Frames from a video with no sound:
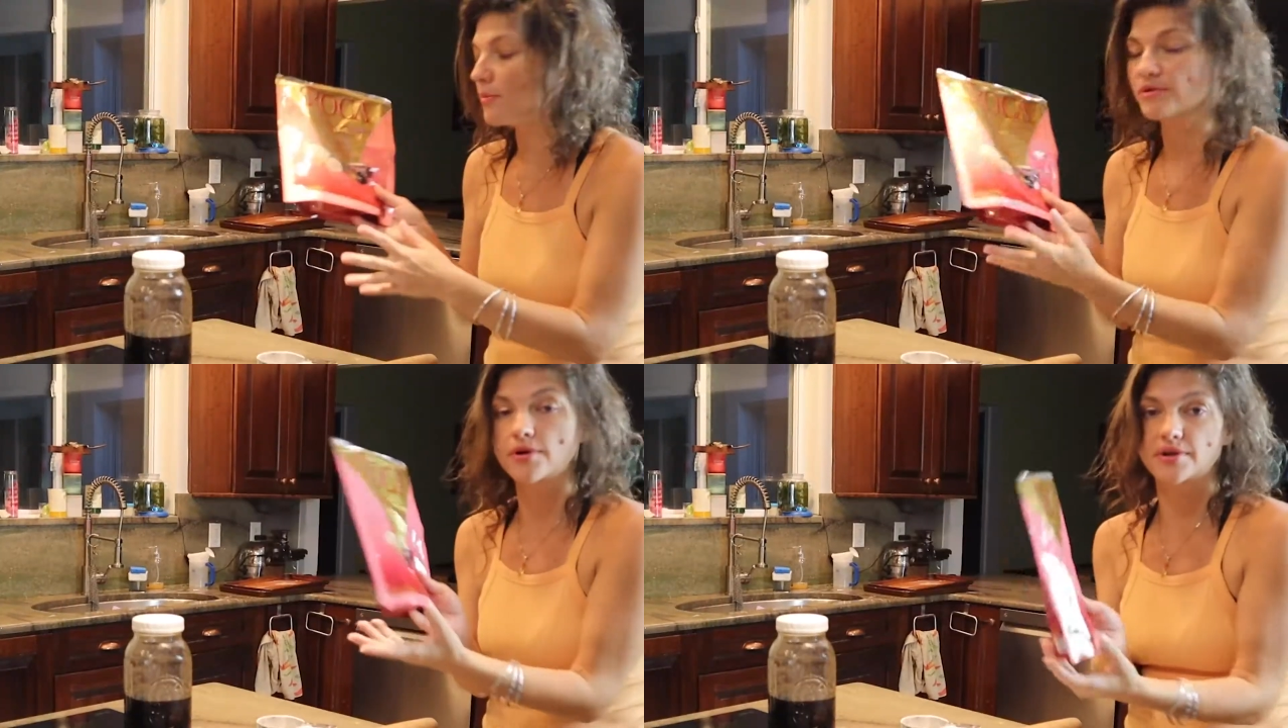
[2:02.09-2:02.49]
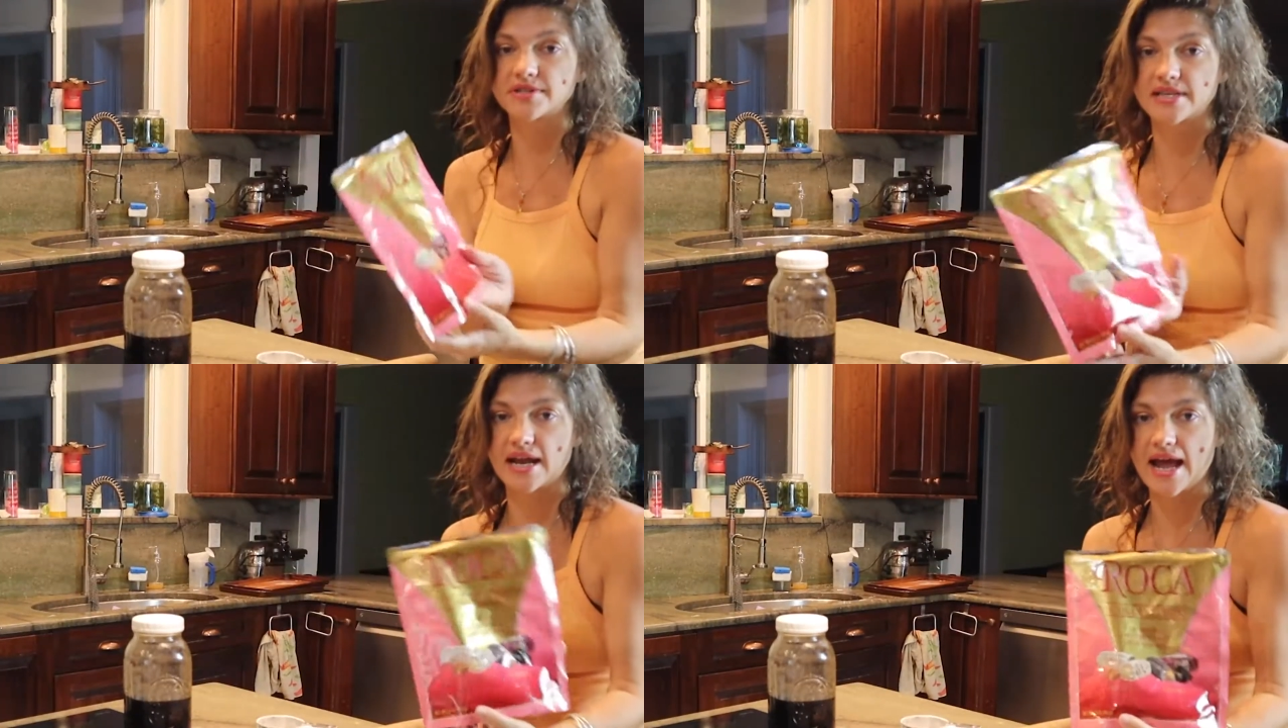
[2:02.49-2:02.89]
almond
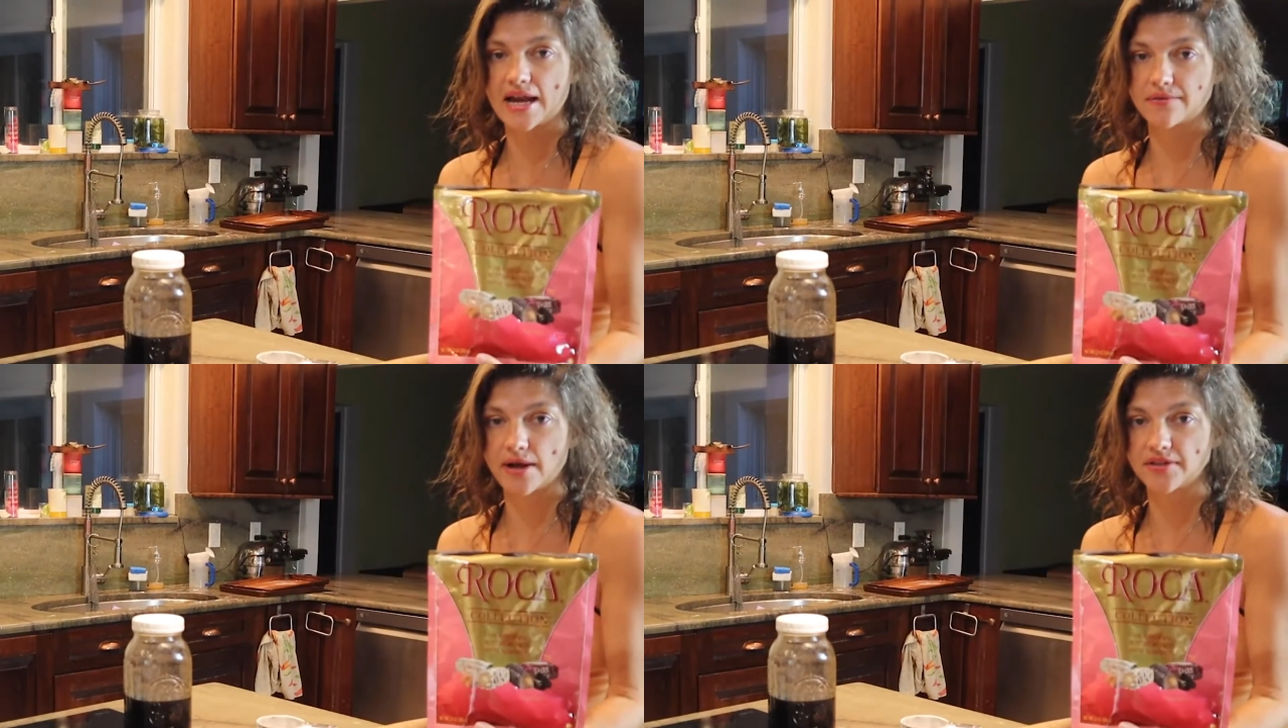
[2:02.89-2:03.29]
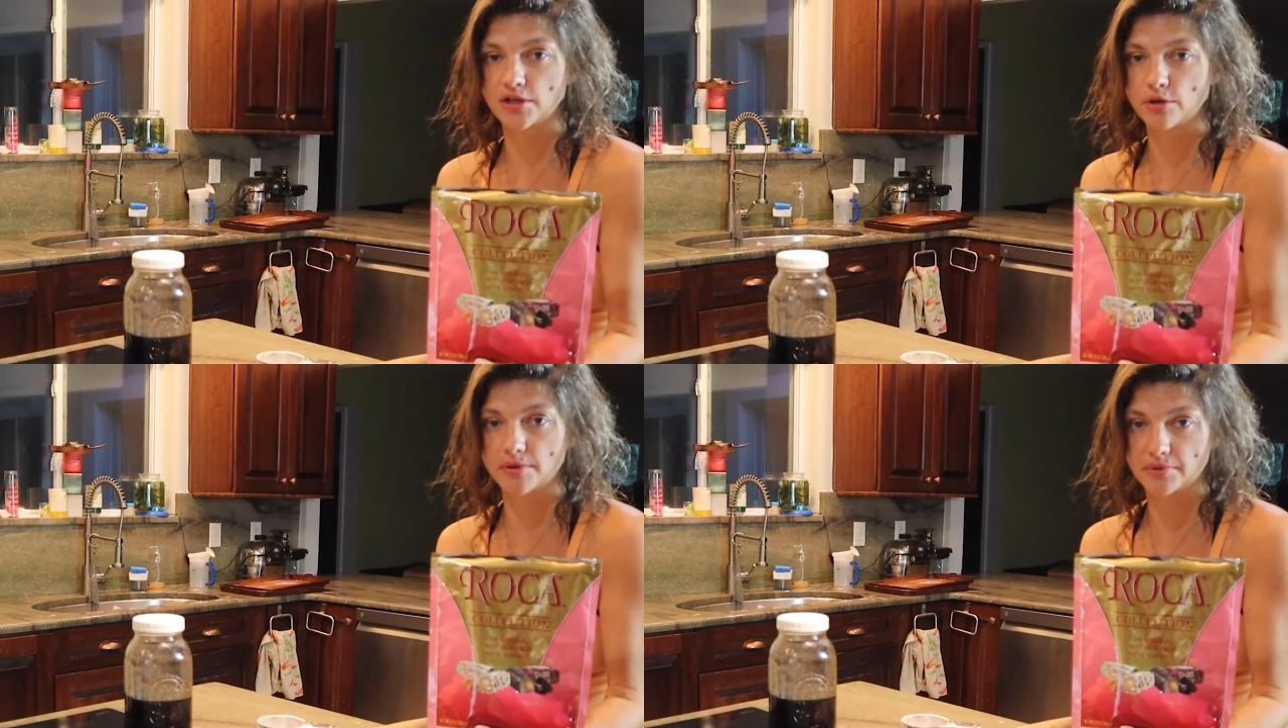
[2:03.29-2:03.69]
rollers that I had around
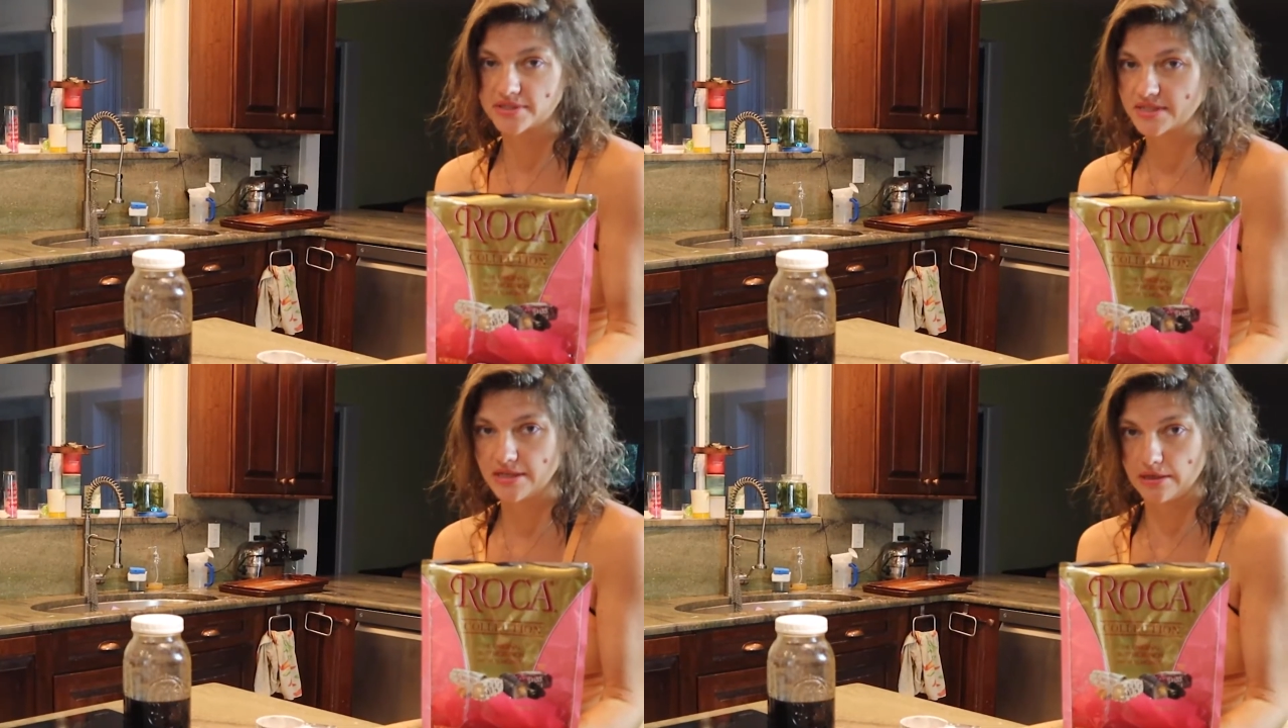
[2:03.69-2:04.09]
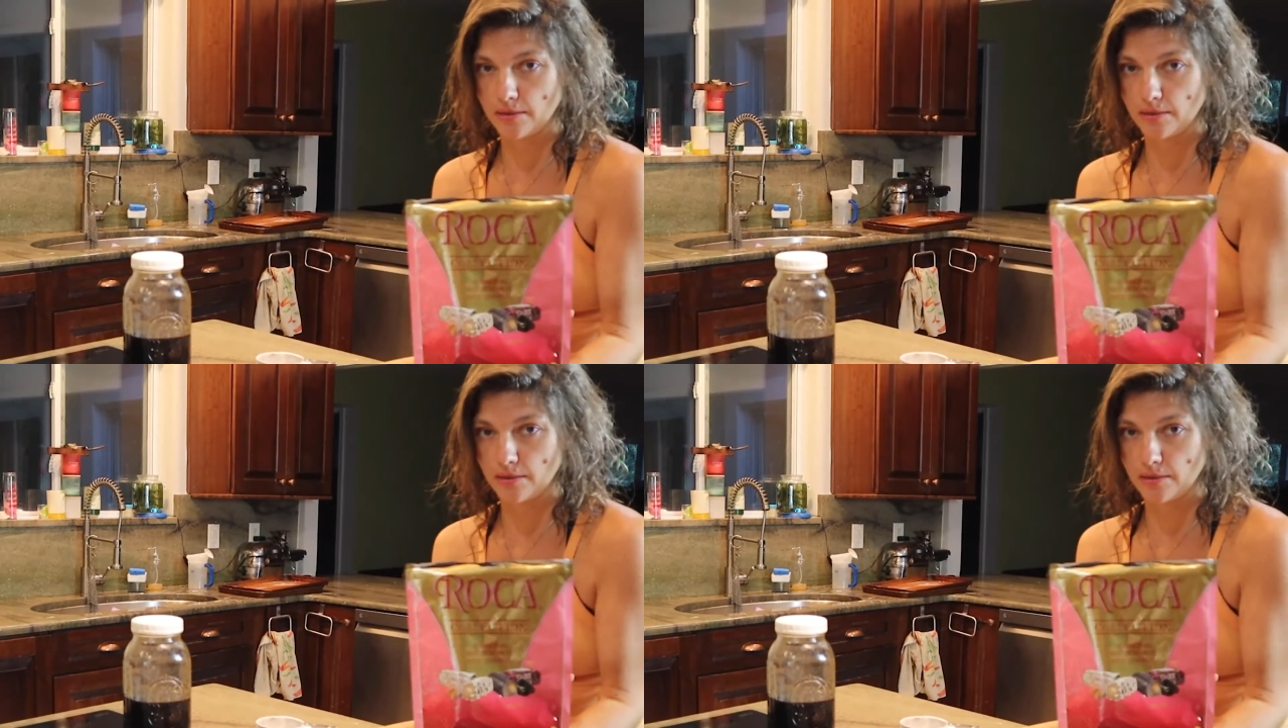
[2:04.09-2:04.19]
that nobody wants to eat